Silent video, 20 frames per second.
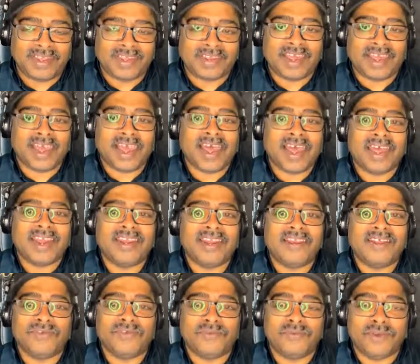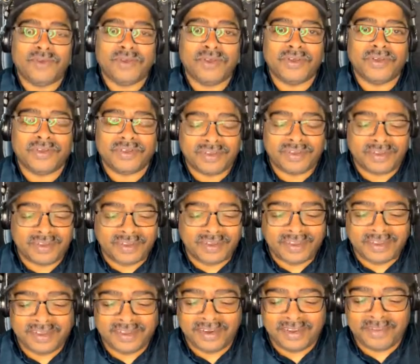It's out of this world,
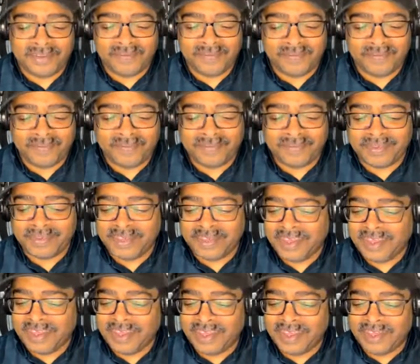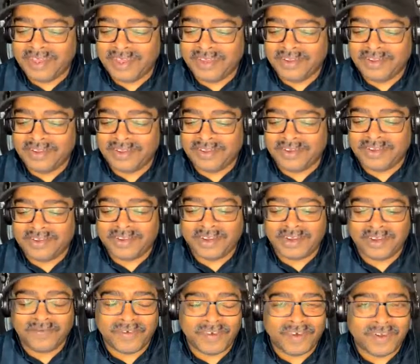you know. So you
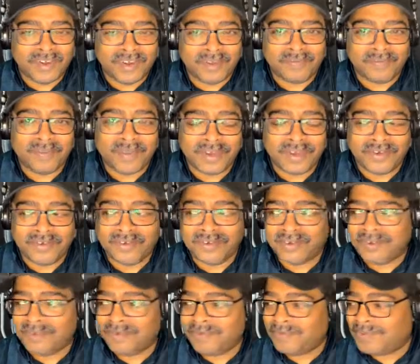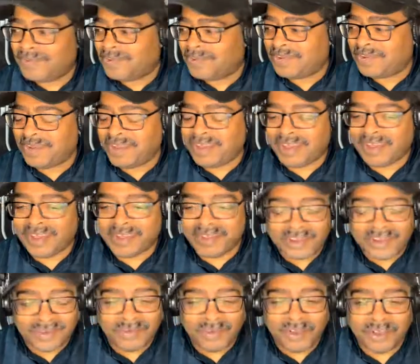serve her some mushrooms,
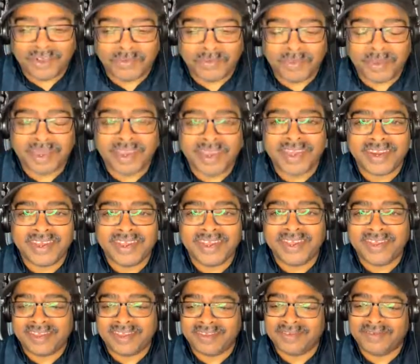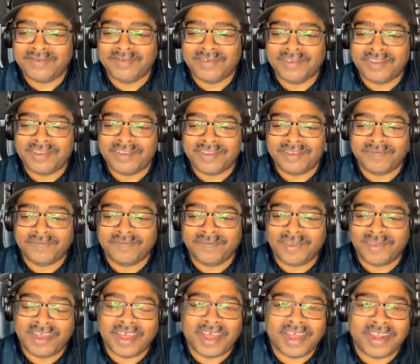spaghetti with some
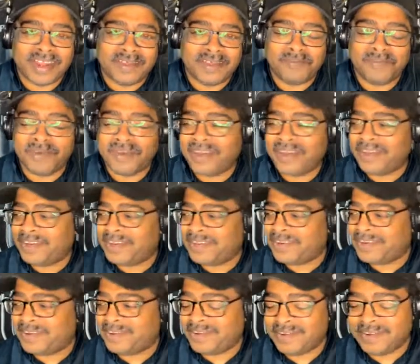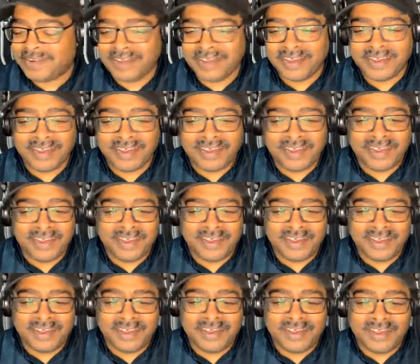garlic bread, and
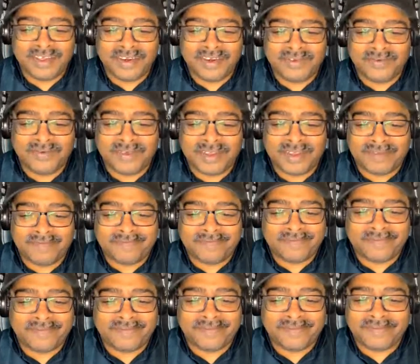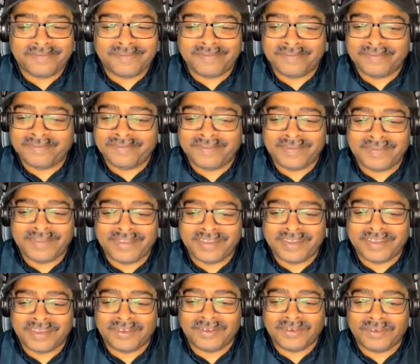you know what?
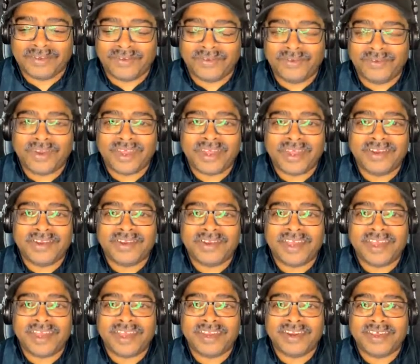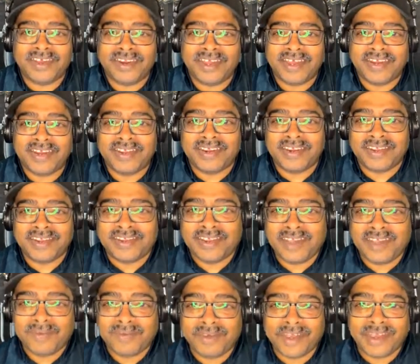It's a whole lot of shaking on that dinner
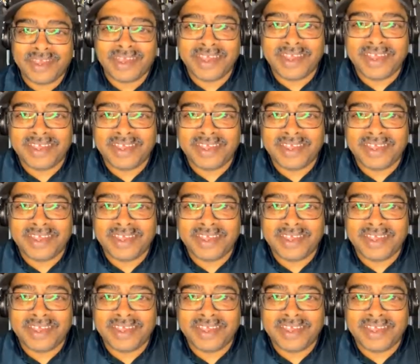table, I